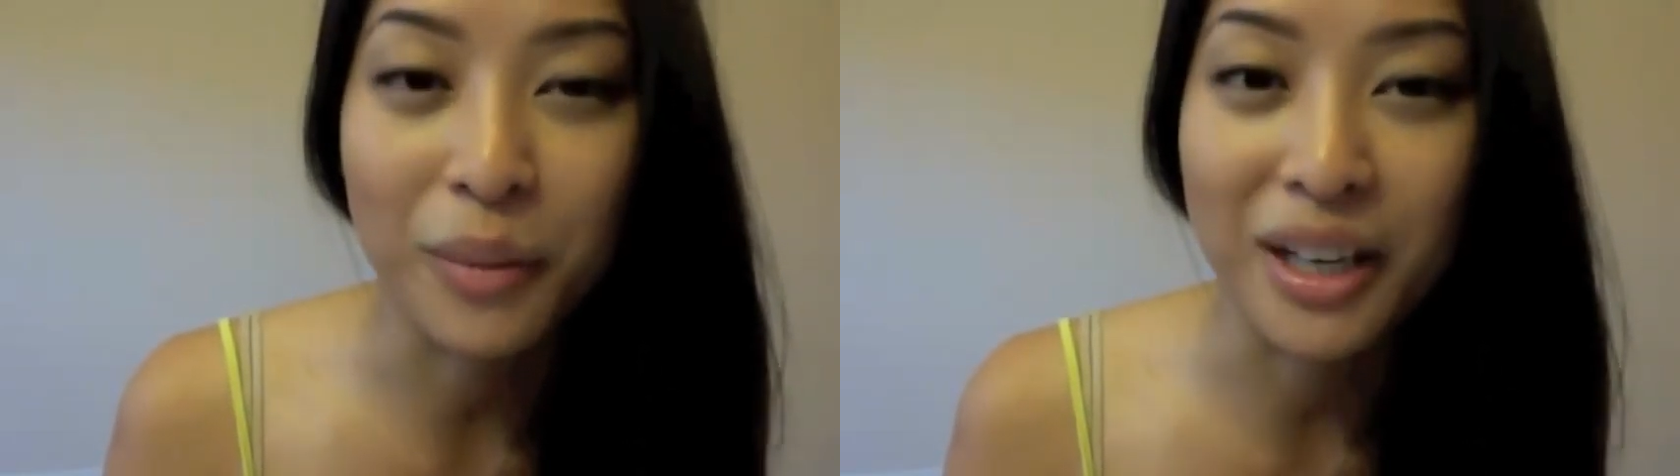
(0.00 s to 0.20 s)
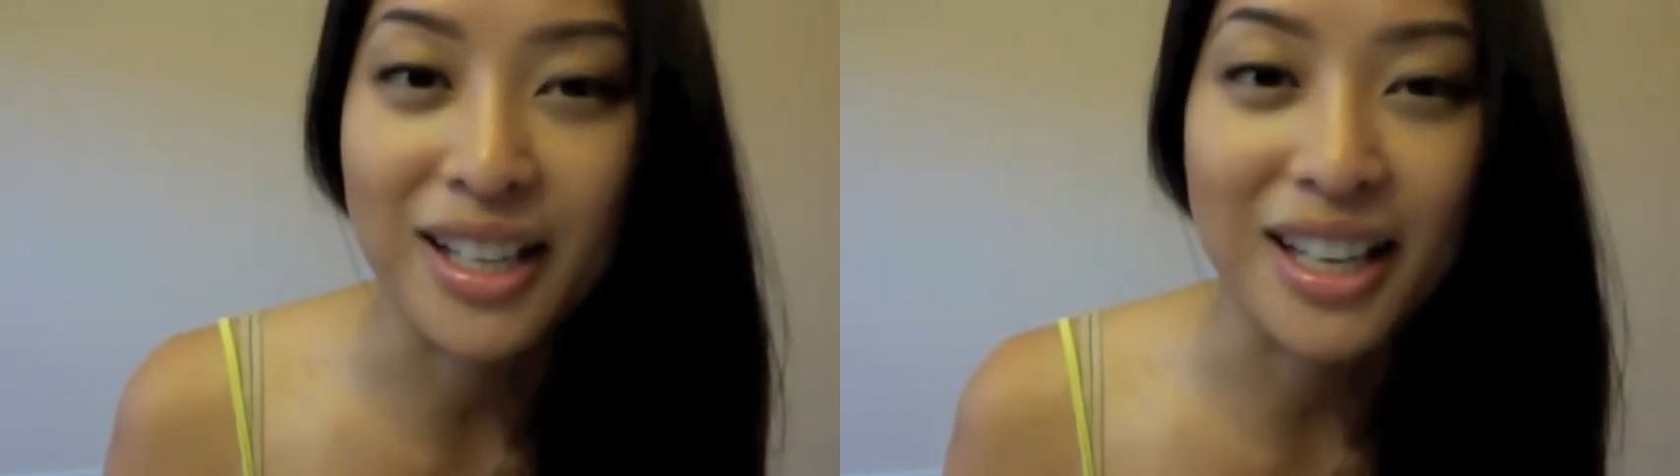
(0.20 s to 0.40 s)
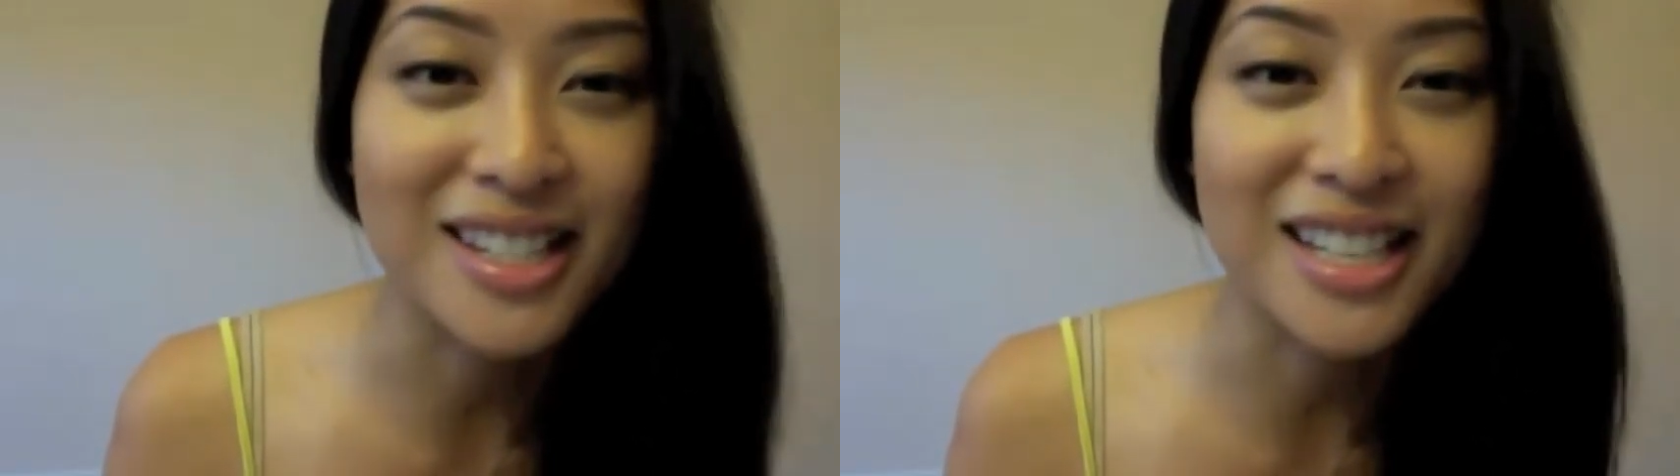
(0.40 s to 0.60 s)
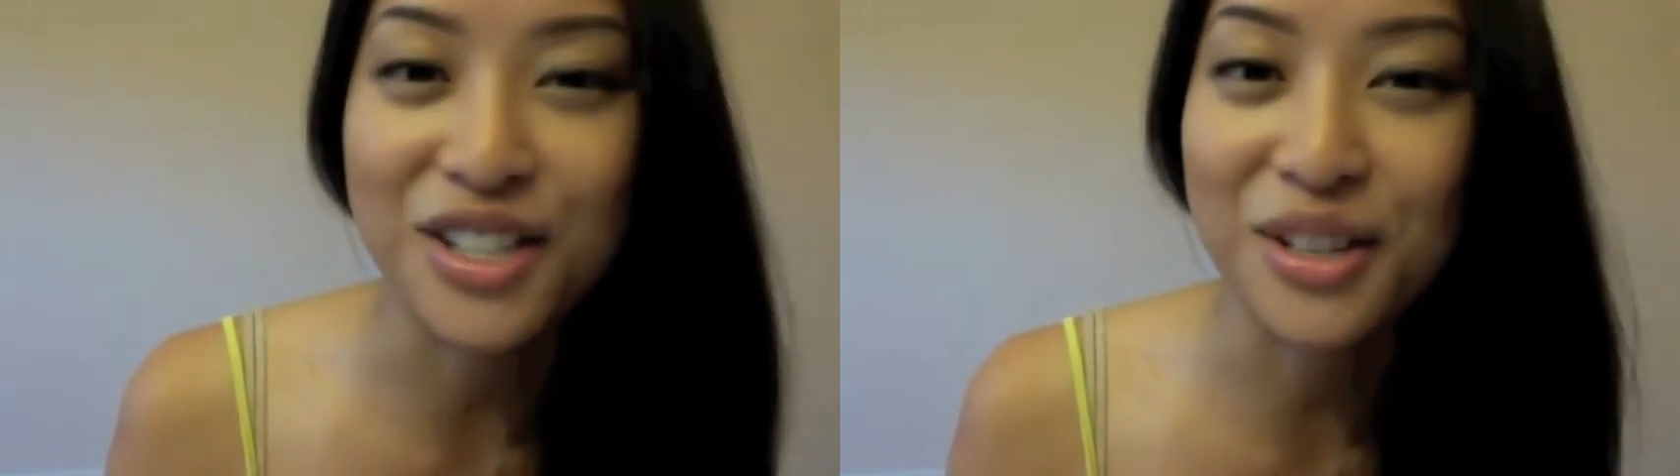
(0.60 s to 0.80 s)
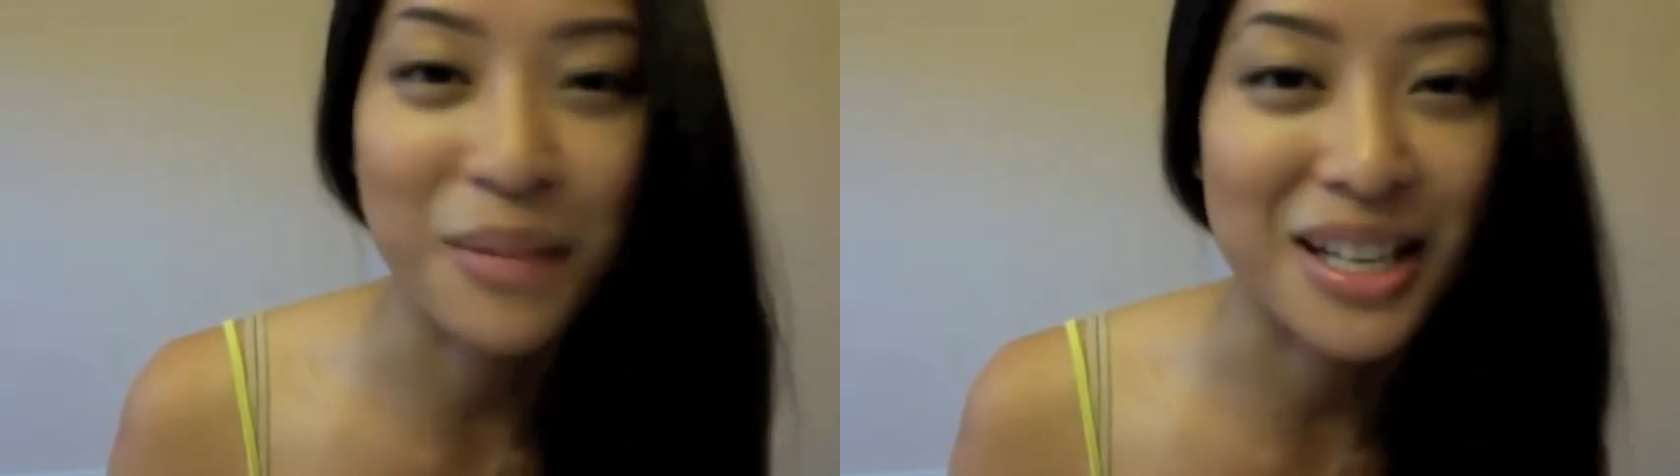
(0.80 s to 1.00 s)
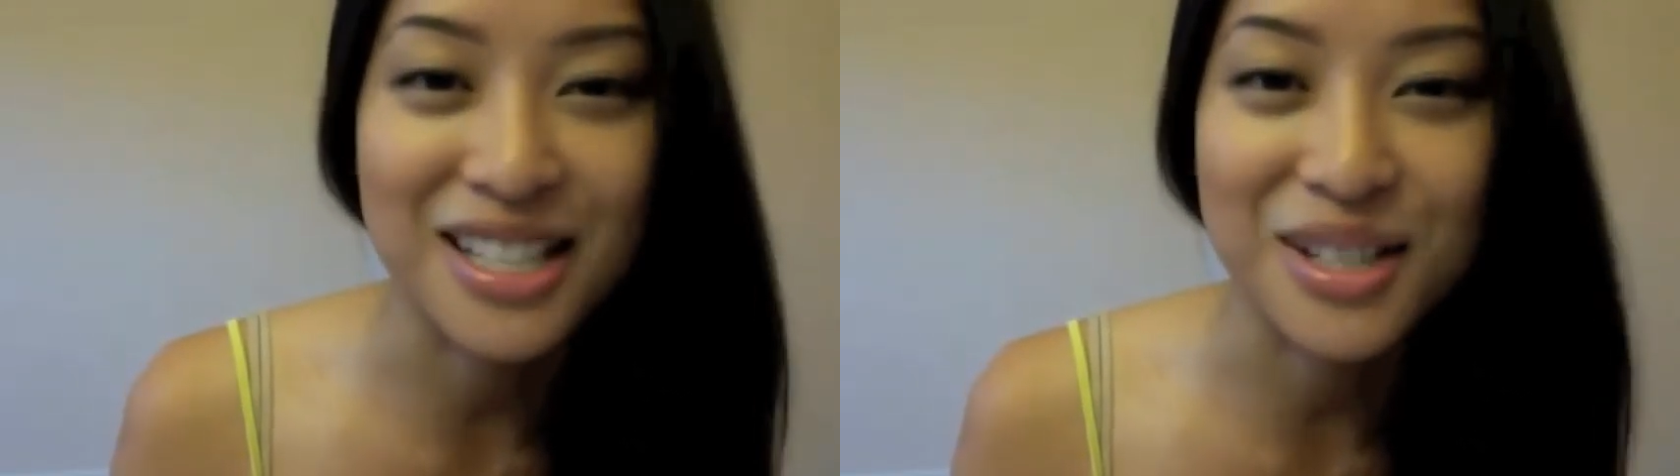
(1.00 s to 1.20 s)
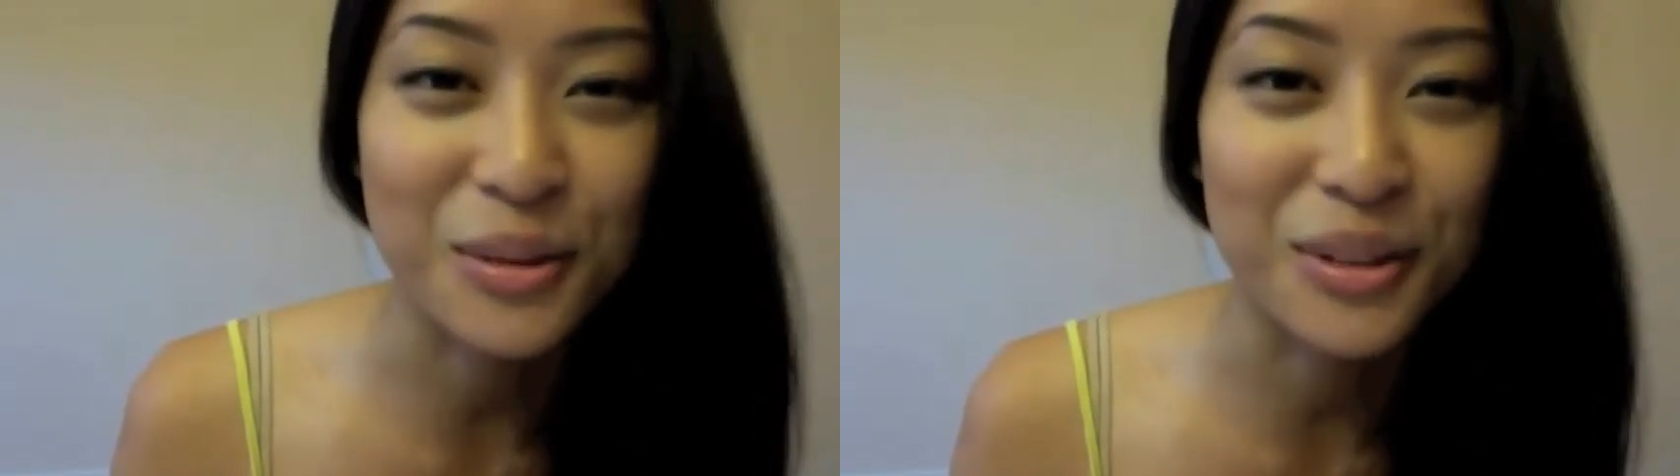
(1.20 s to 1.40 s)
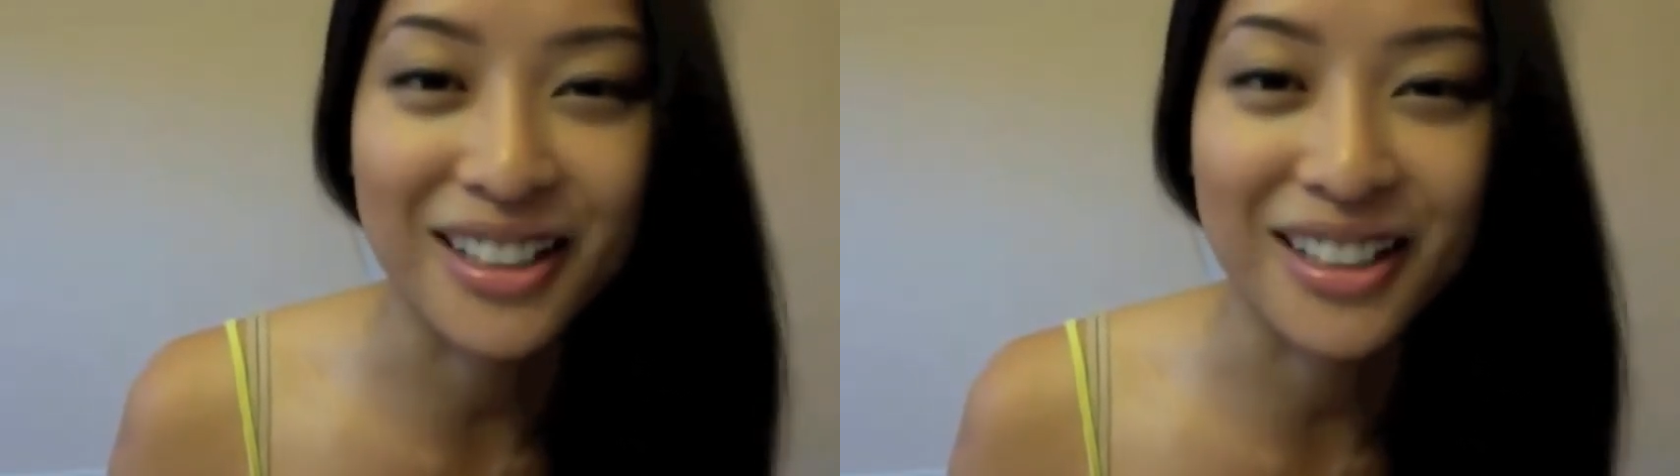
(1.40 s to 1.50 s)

And it, it's such an amazing school.